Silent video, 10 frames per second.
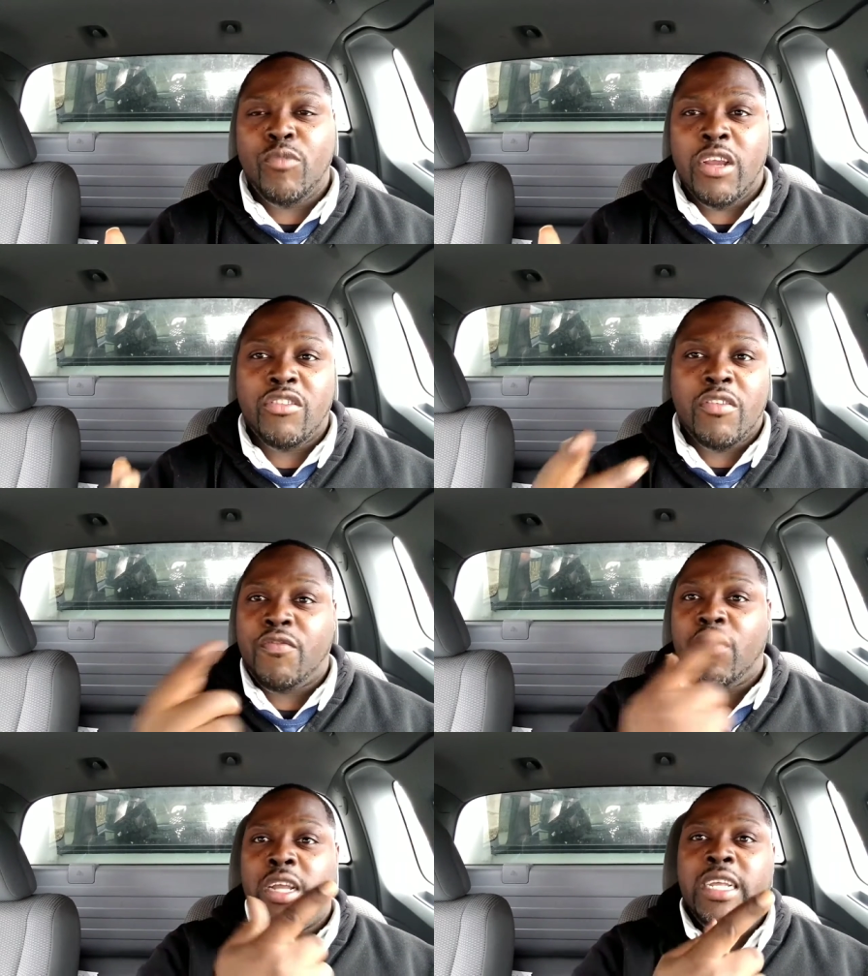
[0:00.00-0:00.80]
There's a
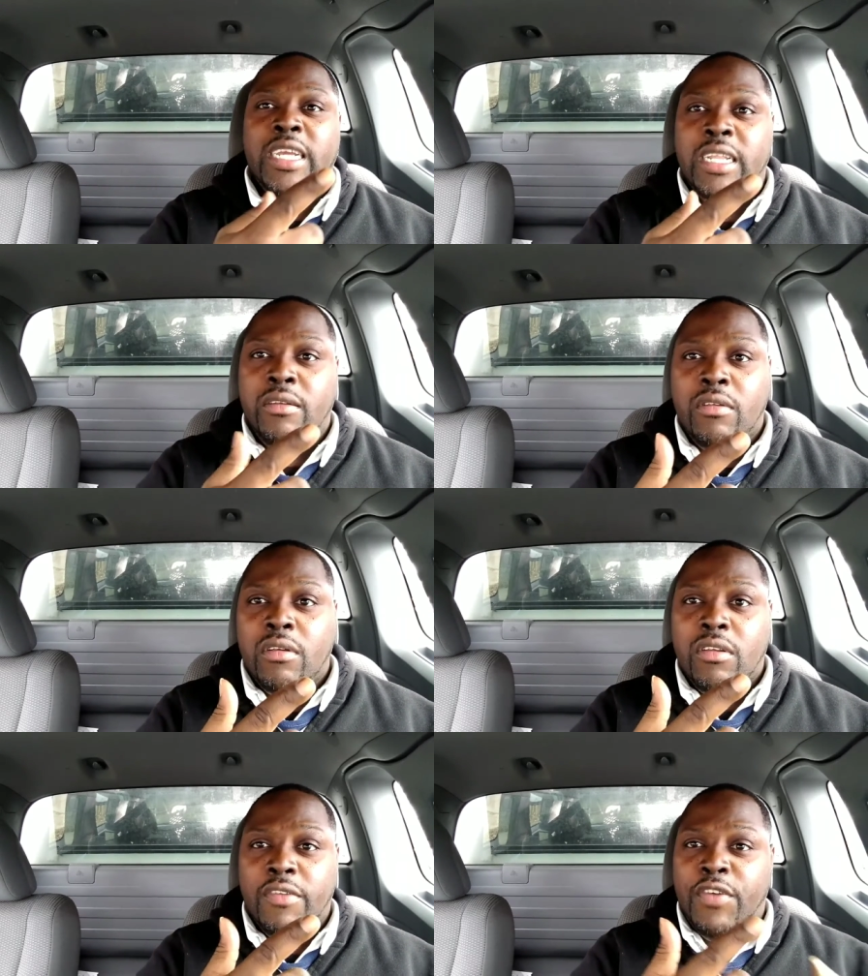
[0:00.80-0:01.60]
front end
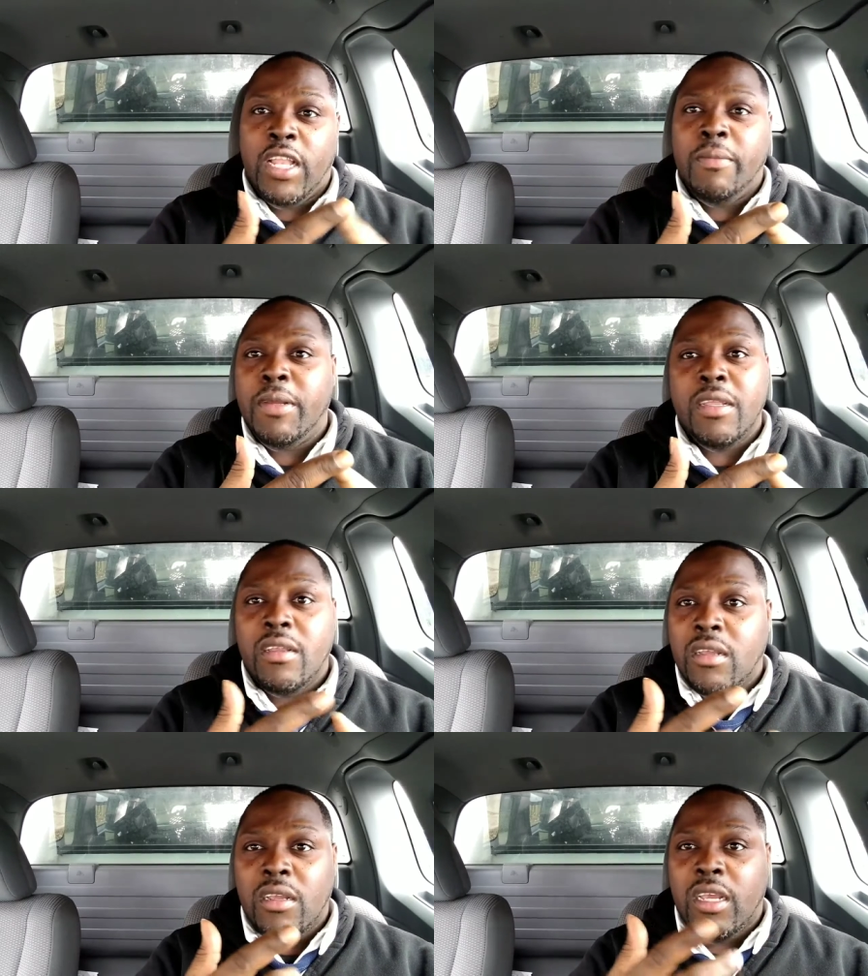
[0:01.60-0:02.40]
development
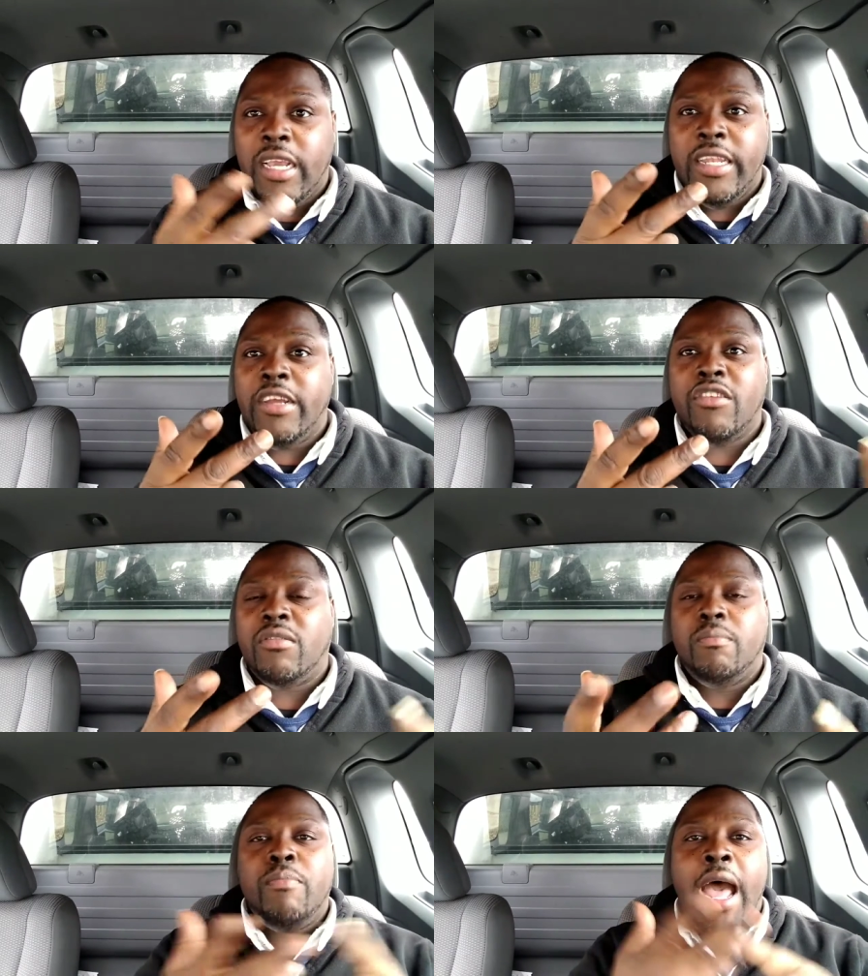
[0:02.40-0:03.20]
and
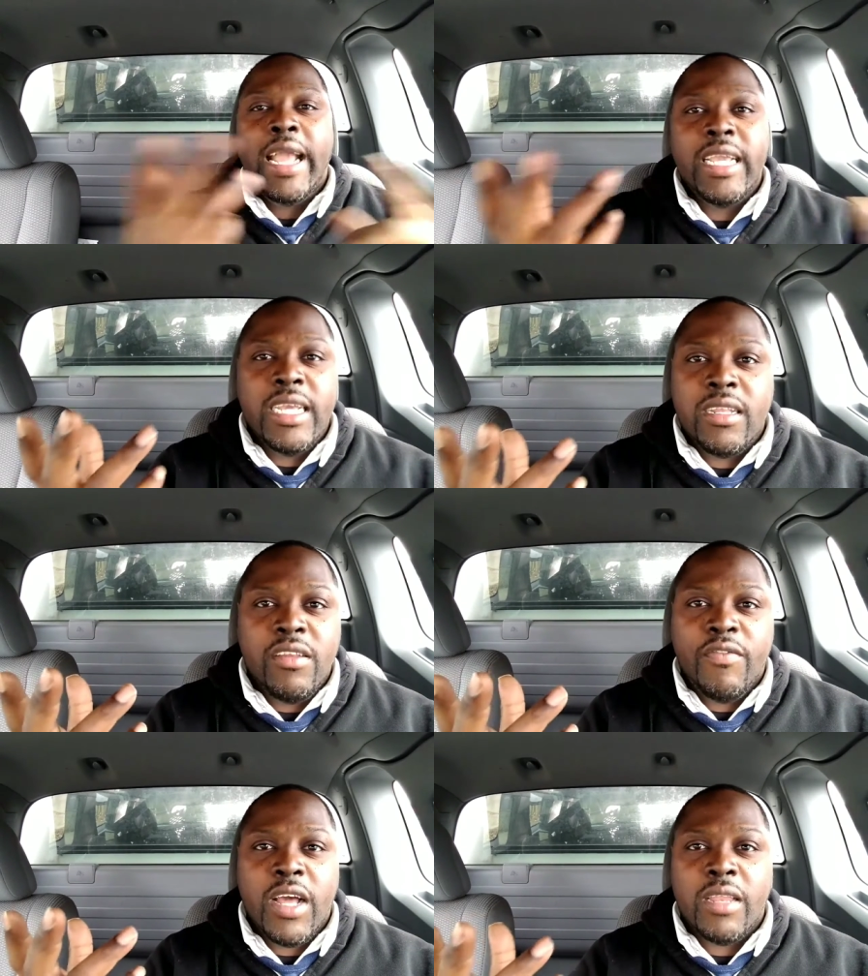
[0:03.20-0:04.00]
there's back end
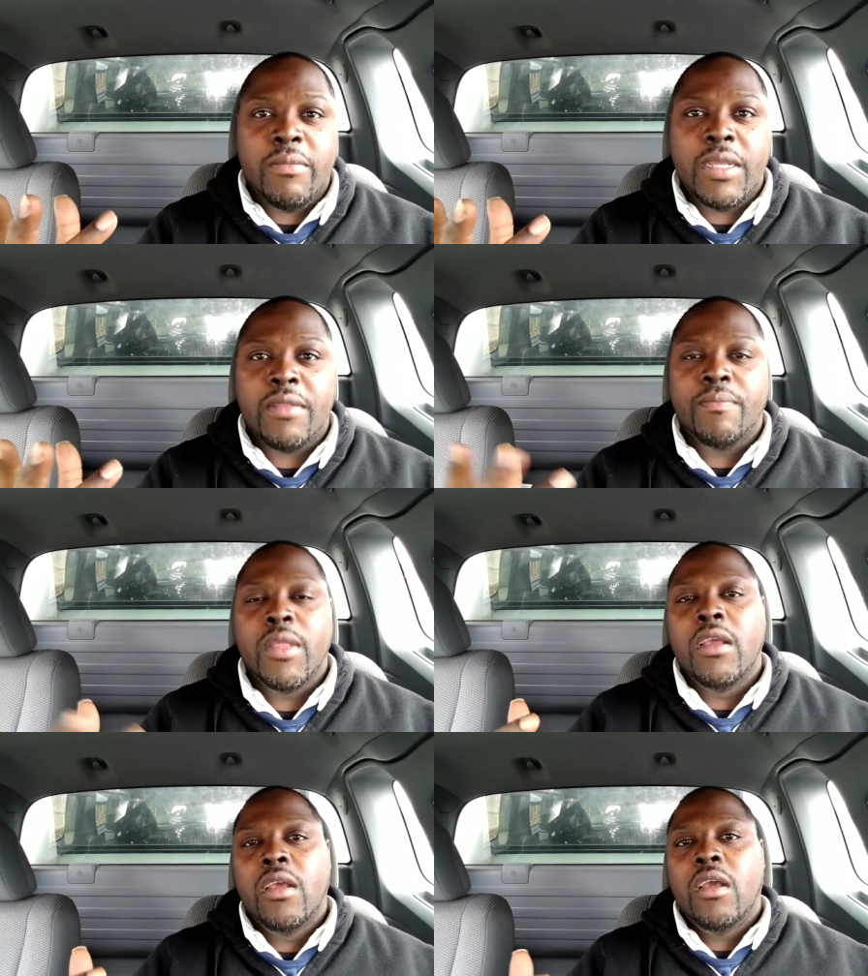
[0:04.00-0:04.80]
development.
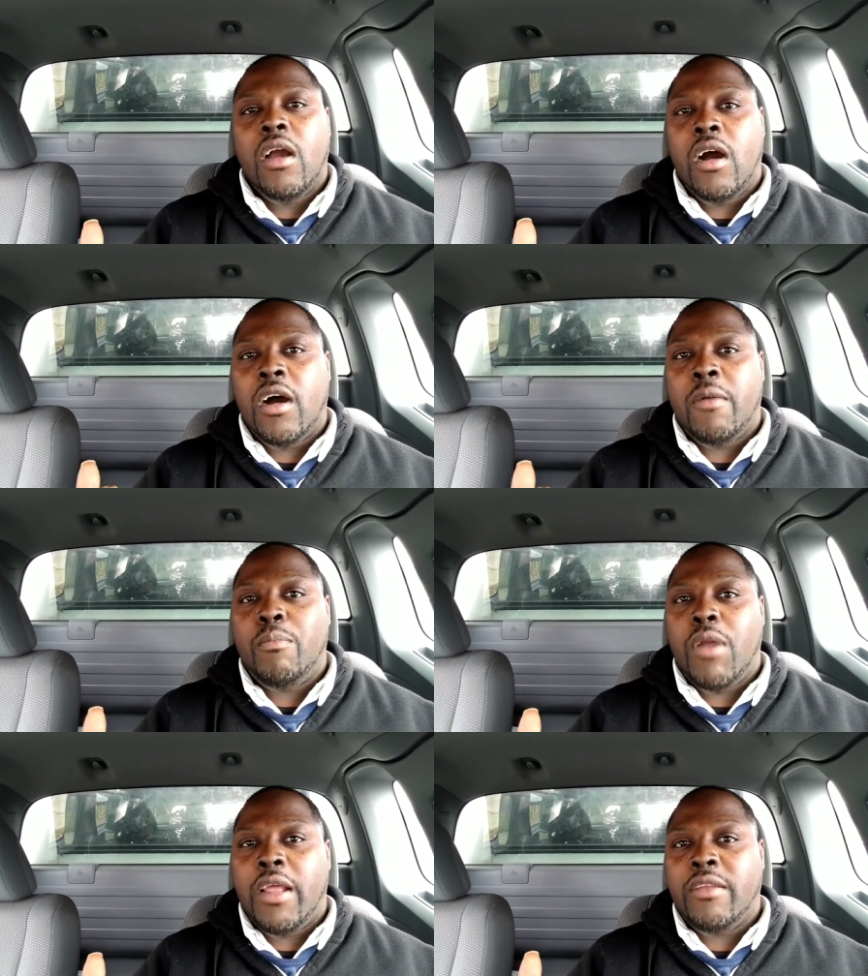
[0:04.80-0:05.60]

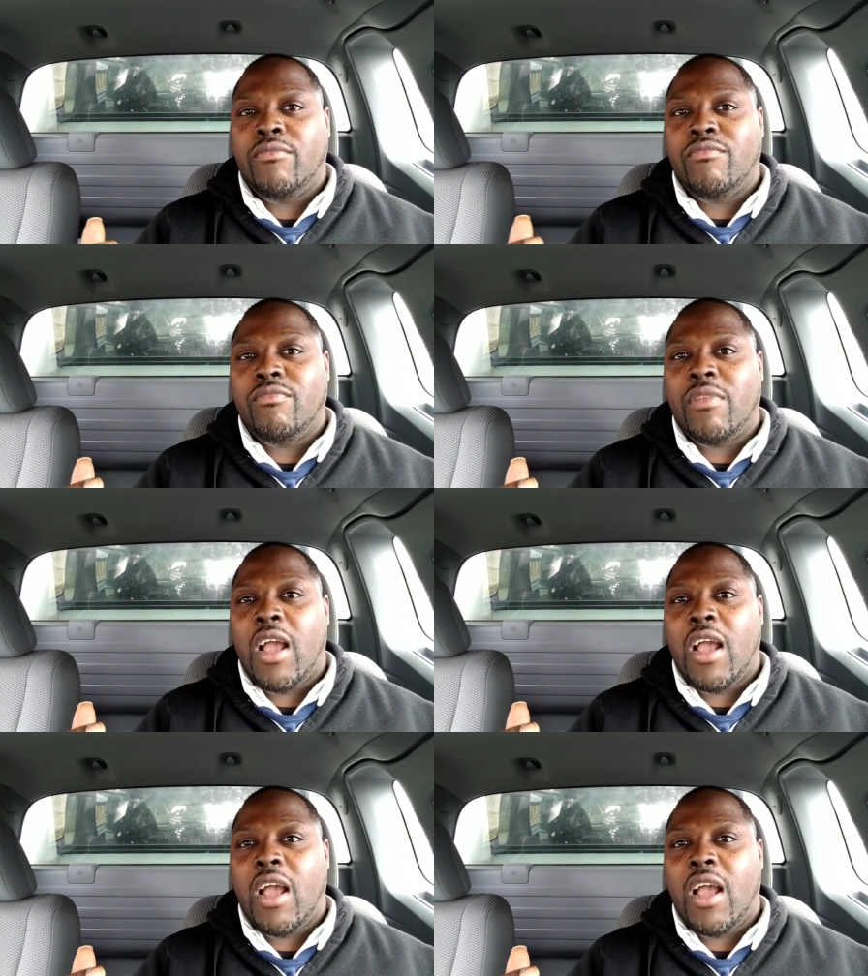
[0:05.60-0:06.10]
And